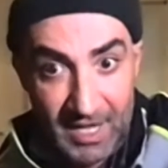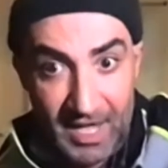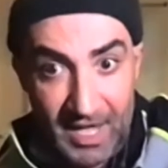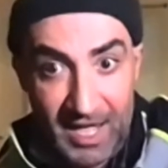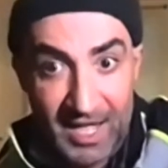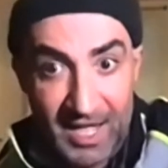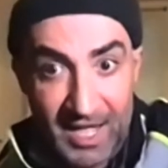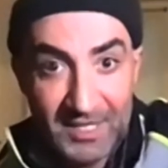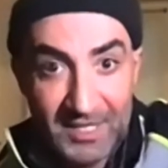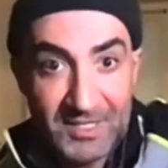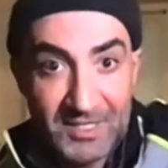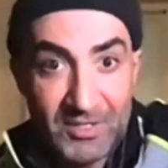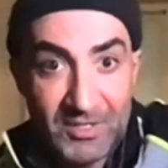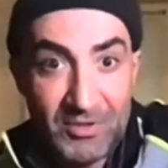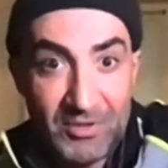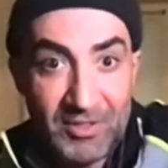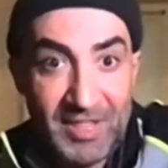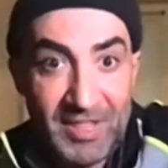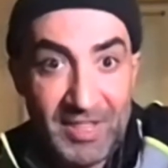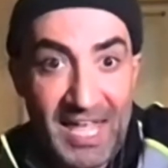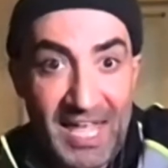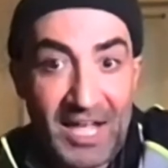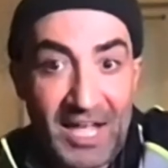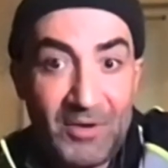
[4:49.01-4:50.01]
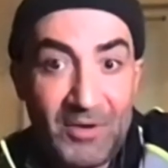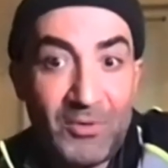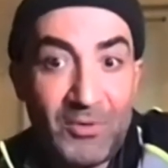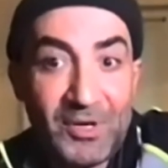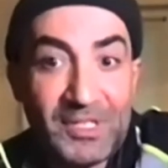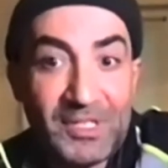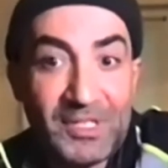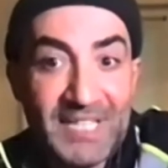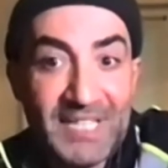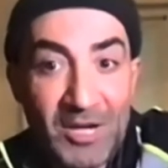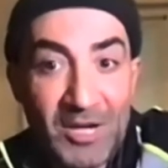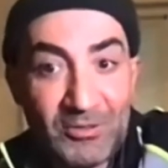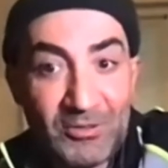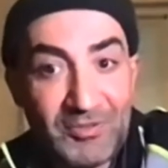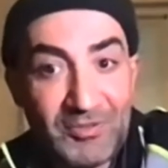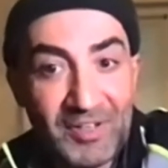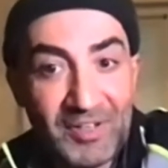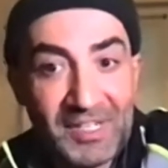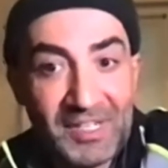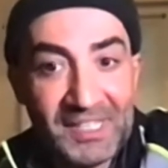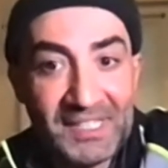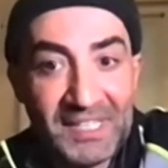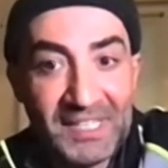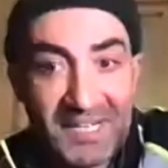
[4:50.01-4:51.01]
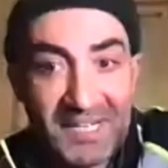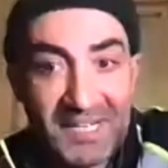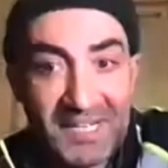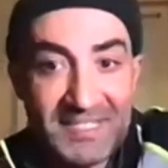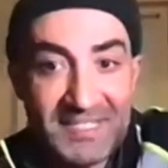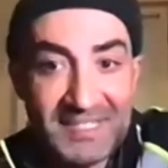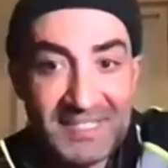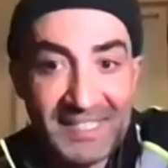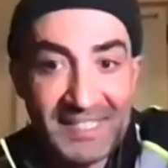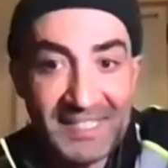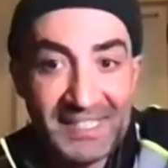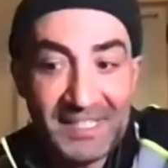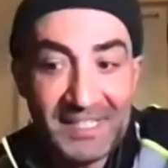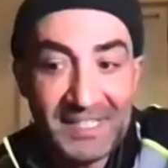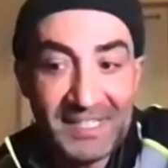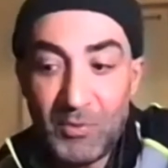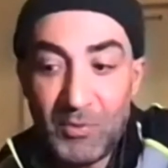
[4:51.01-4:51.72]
Uh, so that worked out very nicely.